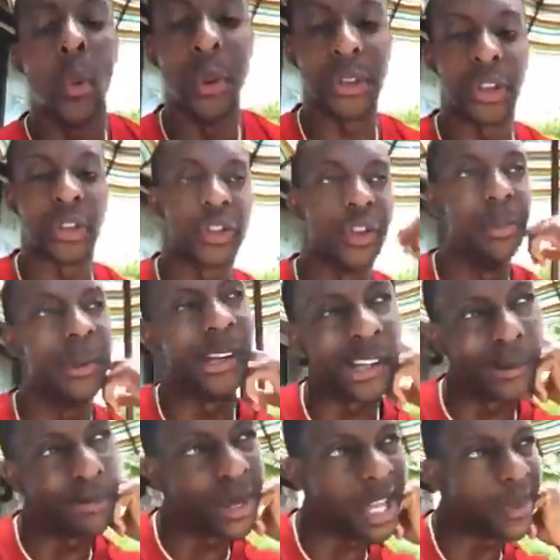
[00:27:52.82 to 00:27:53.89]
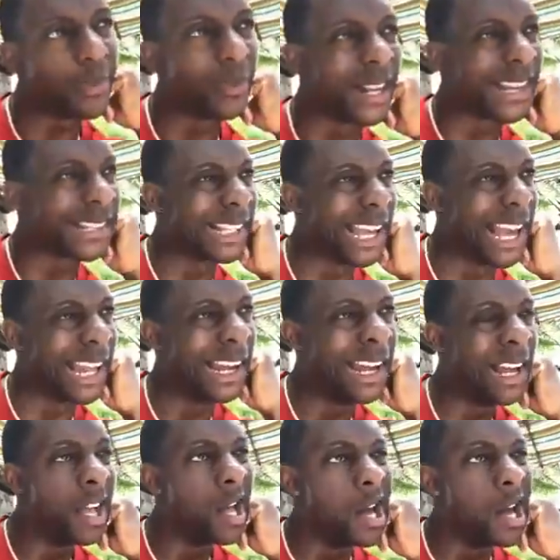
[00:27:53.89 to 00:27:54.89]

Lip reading: with those 2 million people. I said,